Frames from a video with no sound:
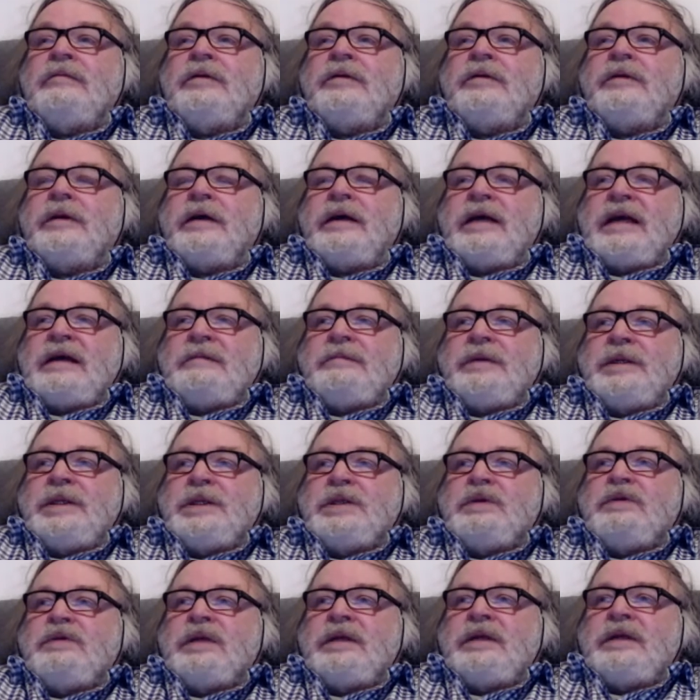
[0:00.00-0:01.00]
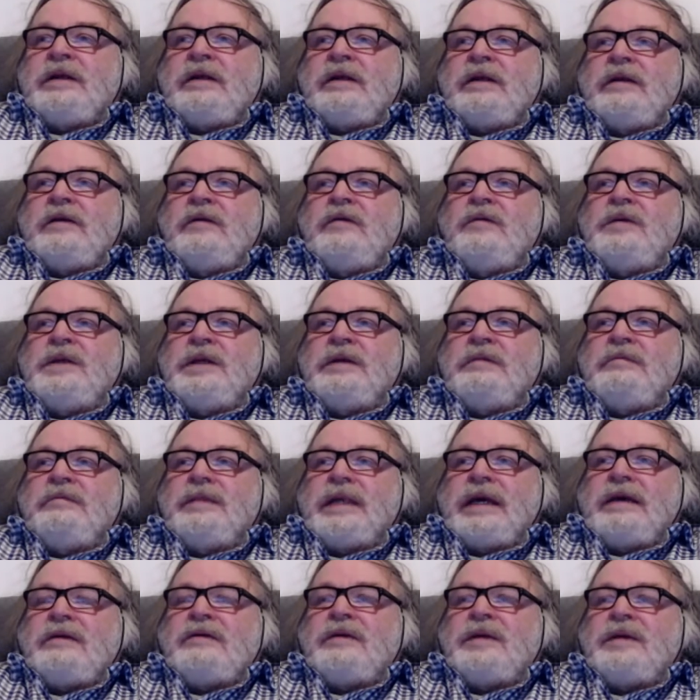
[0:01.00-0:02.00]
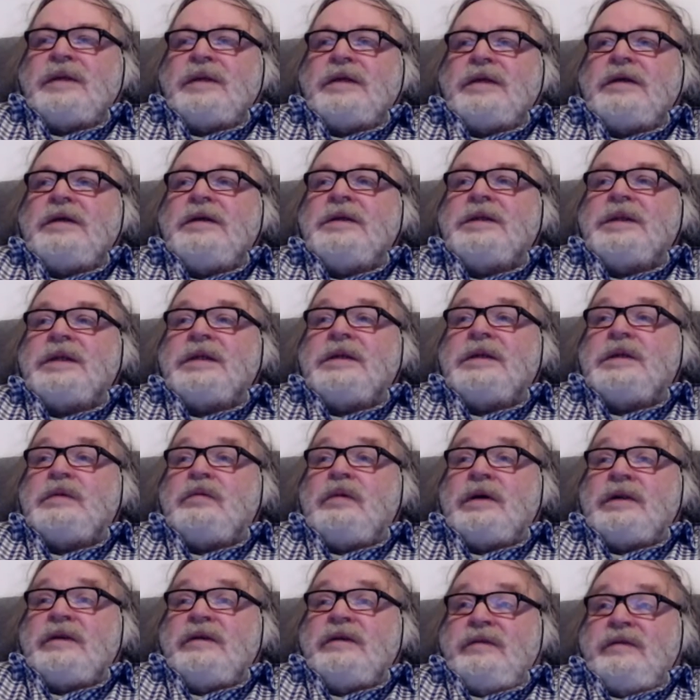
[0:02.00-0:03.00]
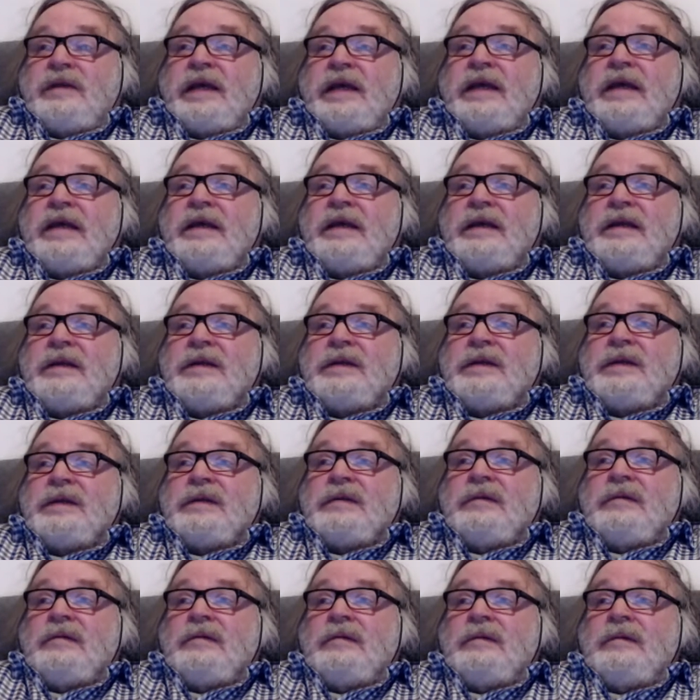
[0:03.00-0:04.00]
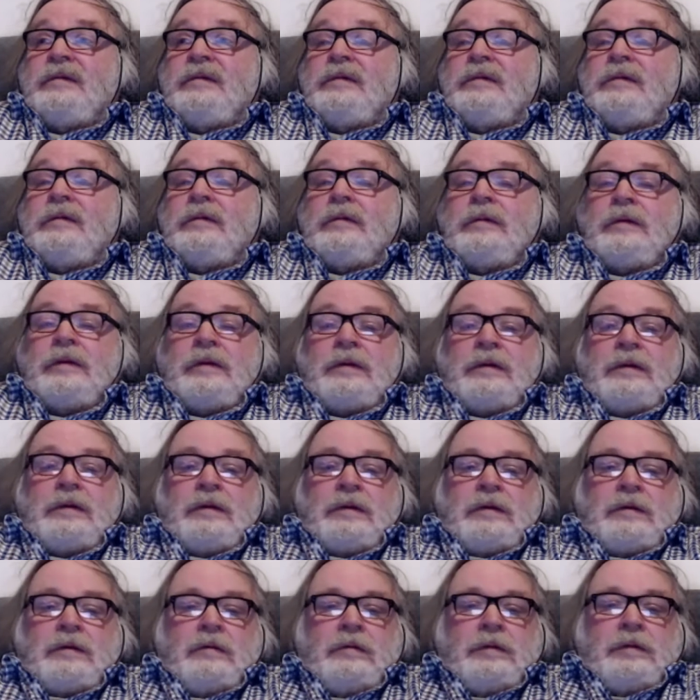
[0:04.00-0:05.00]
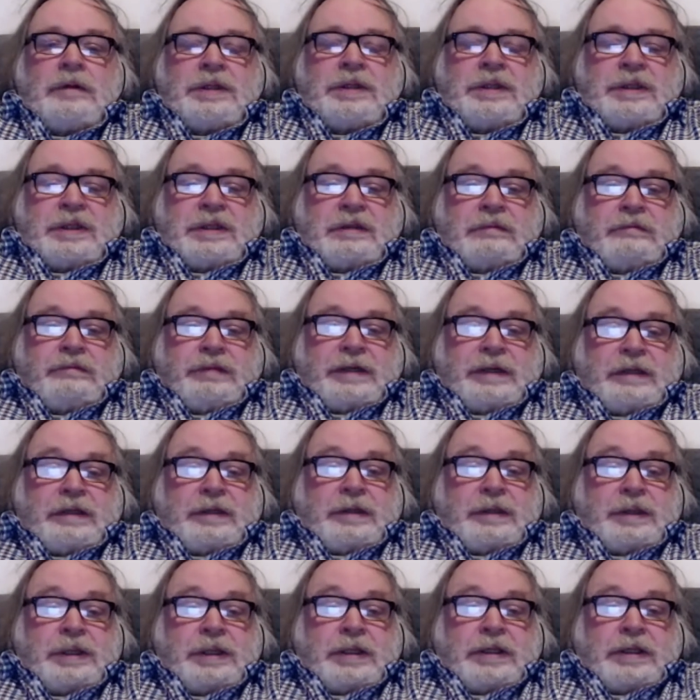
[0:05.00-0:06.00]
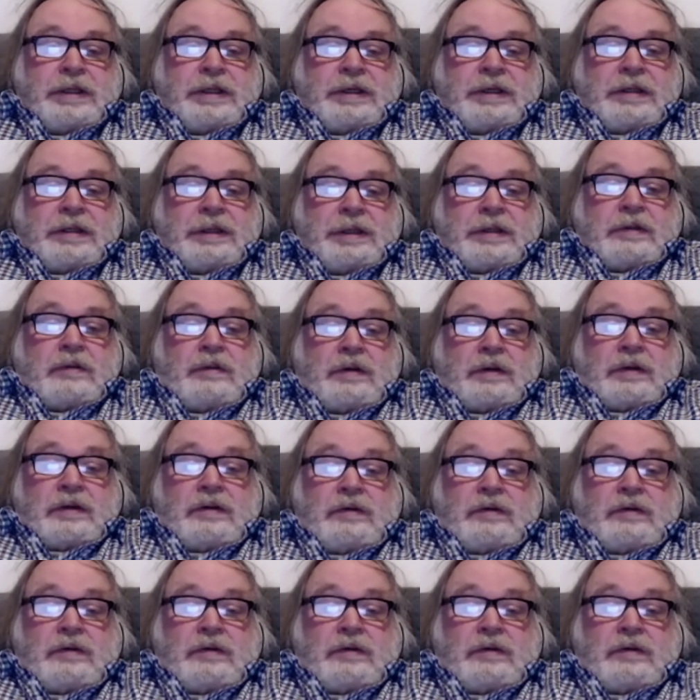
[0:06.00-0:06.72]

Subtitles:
but they're happy to include him nowadays as one of theirs, which is a big change.